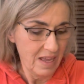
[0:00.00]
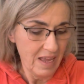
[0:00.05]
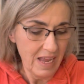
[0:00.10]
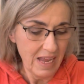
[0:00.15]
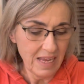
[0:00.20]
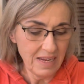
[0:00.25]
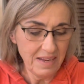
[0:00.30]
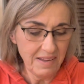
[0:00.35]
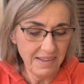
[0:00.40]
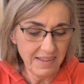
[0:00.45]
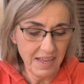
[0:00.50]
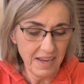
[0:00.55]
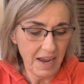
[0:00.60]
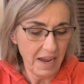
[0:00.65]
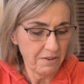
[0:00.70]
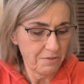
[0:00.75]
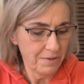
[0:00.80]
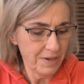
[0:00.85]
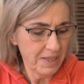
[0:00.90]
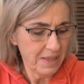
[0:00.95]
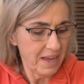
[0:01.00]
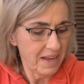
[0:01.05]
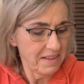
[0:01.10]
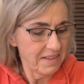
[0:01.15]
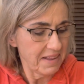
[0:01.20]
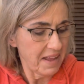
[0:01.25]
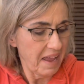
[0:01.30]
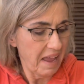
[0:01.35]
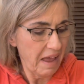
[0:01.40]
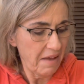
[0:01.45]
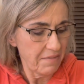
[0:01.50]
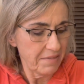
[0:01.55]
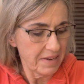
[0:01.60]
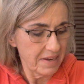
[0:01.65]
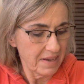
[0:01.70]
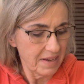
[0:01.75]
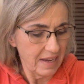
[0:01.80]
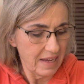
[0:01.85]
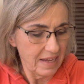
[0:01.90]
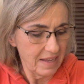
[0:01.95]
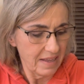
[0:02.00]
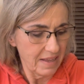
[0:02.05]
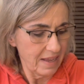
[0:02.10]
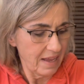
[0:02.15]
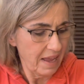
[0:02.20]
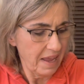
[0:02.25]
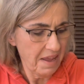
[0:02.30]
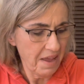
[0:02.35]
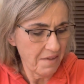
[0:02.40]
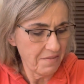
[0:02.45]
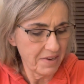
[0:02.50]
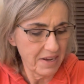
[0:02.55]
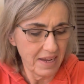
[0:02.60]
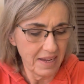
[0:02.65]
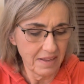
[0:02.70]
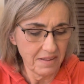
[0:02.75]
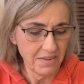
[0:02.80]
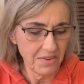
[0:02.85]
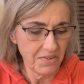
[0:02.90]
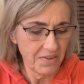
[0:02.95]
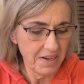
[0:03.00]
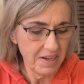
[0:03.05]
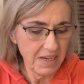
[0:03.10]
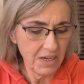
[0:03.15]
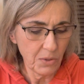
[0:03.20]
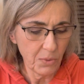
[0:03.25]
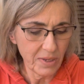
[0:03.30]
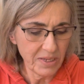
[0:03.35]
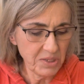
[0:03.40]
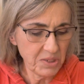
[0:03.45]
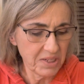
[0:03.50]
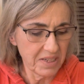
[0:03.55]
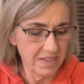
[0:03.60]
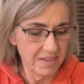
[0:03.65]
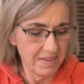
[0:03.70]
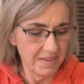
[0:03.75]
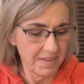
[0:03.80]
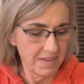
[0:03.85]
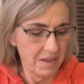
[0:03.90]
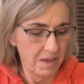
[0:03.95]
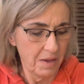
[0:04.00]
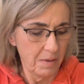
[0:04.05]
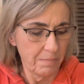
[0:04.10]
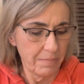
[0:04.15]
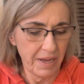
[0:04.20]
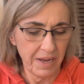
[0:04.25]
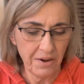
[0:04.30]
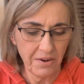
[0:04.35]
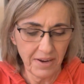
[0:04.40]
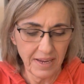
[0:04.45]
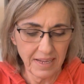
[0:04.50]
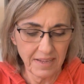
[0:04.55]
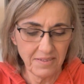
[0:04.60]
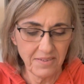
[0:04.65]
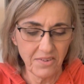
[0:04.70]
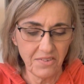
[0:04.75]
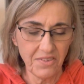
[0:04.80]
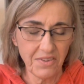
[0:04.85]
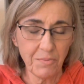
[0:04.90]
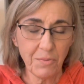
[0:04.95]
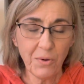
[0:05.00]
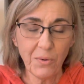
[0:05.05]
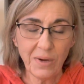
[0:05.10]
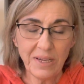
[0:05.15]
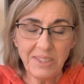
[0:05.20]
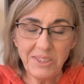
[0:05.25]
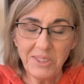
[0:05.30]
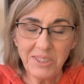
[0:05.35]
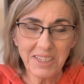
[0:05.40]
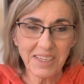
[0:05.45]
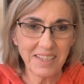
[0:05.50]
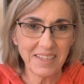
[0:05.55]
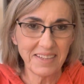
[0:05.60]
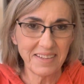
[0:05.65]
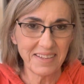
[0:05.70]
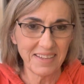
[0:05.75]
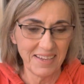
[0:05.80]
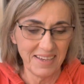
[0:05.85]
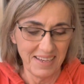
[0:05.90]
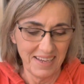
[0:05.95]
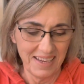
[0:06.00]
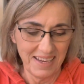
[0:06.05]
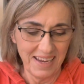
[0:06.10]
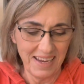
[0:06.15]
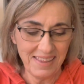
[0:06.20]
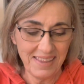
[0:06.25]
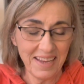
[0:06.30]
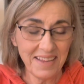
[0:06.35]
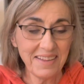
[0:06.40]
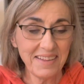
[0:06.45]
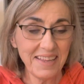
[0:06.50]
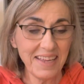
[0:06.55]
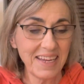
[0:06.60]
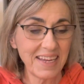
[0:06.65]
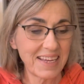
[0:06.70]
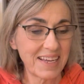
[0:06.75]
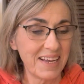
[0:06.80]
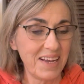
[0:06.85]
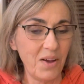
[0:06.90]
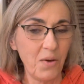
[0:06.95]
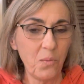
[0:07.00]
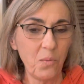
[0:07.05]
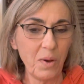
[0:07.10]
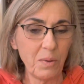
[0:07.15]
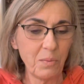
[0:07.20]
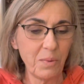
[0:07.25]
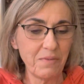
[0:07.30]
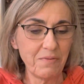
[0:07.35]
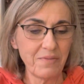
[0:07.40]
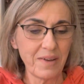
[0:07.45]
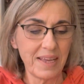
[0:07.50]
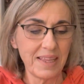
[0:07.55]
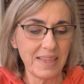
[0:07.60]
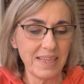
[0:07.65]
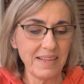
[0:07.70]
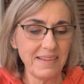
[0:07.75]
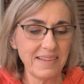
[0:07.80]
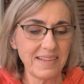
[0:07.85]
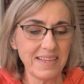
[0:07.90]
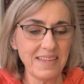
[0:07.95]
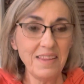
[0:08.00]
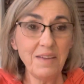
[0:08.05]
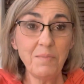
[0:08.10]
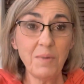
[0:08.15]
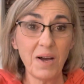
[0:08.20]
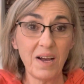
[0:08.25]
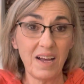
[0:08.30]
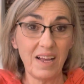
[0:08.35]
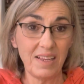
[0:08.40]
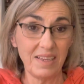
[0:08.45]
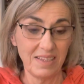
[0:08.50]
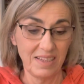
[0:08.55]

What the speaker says: And he said, I realized I haven't answered any questions. Better answer some questions. And that's like when we finally see them all.